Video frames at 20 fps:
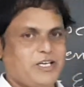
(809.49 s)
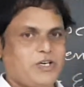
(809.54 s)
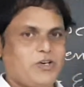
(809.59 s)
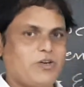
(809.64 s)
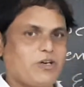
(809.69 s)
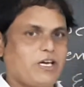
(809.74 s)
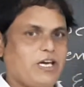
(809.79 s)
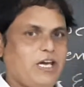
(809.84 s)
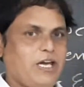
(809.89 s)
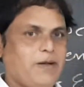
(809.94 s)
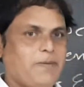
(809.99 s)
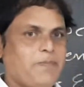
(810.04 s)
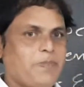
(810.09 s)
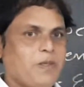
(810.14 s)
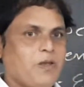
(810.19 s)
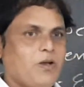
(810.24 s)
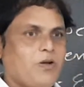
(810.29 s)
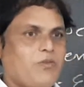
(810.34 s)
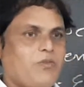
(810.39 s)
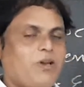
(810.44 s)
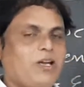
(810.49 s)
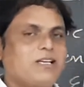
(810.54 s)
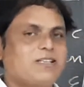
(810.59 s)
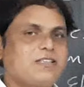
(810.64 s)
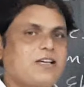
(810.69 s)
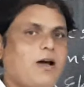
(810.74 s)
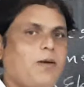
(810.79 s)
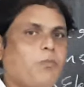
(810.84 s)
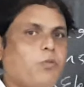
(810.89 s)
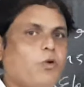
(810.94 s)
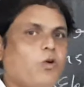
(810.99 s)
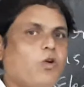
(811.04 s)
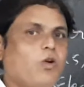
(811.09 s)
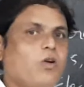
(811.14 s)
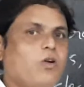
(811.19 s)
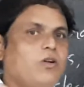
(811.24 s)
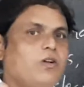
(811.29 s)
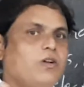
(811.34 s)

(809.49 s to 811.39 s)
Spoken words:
Okay, for example,